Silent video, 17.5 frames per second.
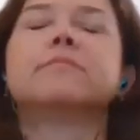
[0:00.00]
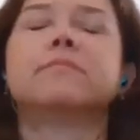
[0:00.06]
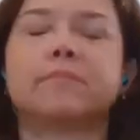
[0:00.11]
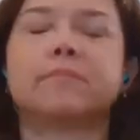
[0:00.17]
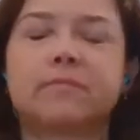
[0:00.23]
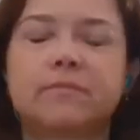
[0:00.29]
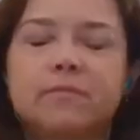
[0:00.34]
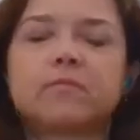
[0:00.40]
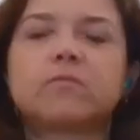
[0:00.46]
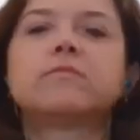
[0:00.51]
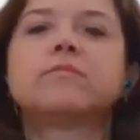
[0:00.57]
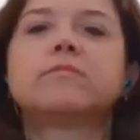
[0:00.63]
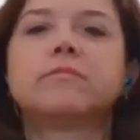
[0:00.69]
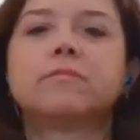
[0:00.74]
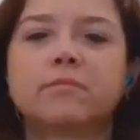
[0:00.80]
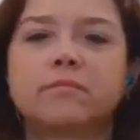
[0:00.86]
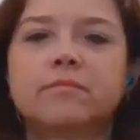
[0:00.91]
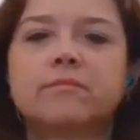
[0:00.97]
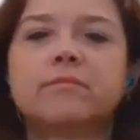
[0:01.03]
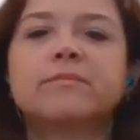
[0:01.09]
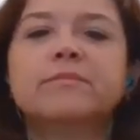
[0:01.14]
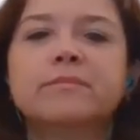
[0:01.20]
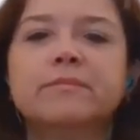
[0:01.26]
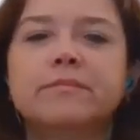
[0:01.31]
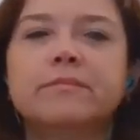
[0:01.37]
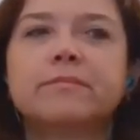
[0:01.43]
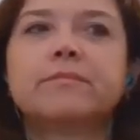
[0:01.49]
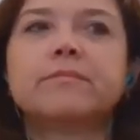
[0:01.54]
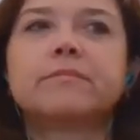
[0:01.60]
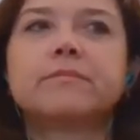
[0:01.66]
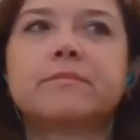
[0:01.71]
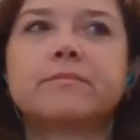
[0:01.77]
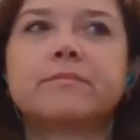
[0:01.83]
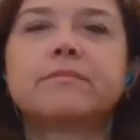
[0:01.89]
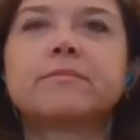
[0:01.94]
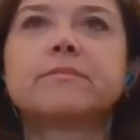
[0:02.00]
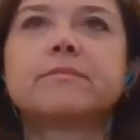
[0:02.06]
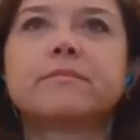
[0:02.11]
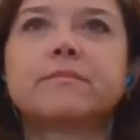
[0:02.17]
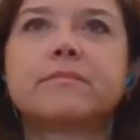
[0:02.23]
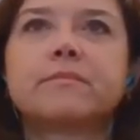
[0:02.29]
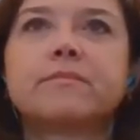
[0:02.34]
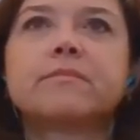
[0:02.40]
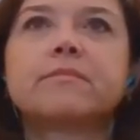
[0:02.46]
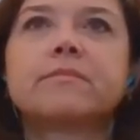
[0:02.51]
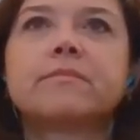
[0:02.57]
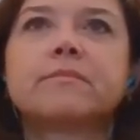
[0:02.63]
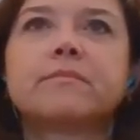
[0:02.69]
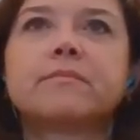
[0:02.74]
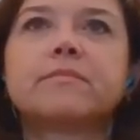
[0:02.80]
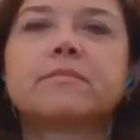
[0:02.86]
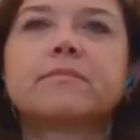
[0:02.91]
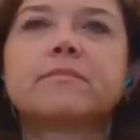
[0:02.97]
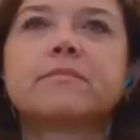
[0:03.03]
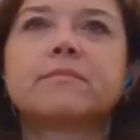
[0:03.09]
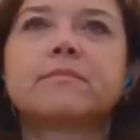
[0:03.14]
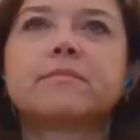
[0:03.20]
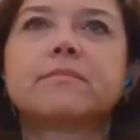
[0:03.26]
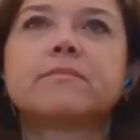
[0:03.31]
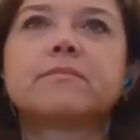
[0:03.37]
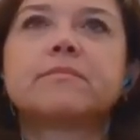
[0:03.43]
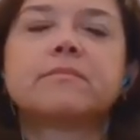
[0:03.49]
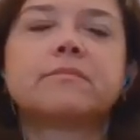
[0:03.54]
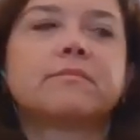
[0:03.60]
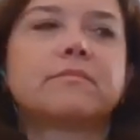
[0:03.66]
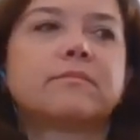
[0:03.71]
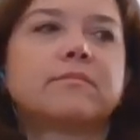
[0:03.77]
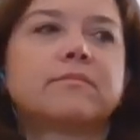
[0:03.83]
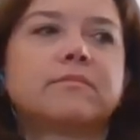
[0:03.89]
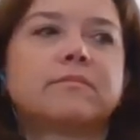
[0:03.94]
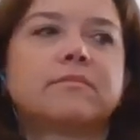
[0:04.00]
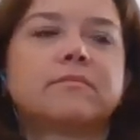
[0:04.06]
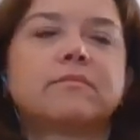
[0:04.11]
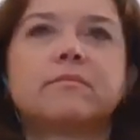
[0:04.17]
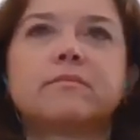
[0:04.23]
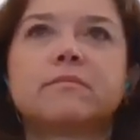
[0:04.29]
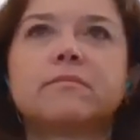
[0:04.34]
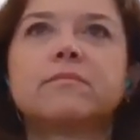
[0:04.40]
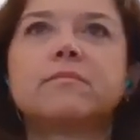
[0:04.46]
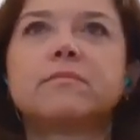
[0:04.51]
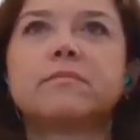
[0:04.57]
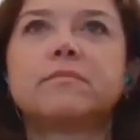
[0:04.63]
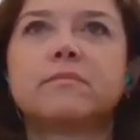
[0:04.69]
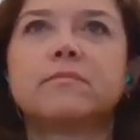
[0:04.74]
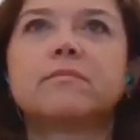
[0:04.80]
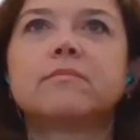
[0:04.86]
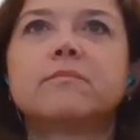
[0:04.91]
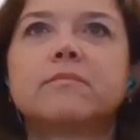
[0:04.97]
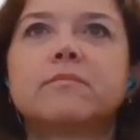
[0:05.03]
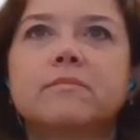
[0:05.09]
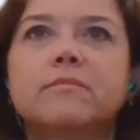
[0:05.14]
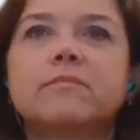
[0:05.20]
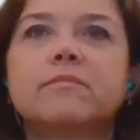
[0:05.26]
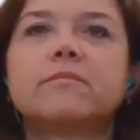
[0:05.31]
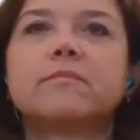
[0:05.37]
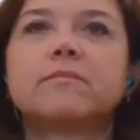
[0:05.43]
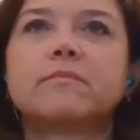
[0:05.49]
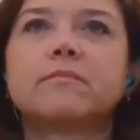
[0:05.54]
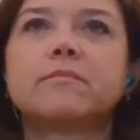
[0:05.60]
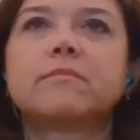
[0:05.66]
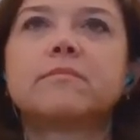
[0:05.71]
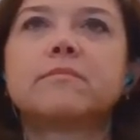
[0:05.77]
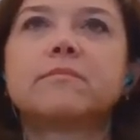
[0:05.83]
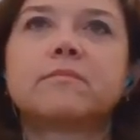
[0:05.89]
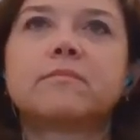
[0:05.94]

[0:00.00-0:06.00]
(silent)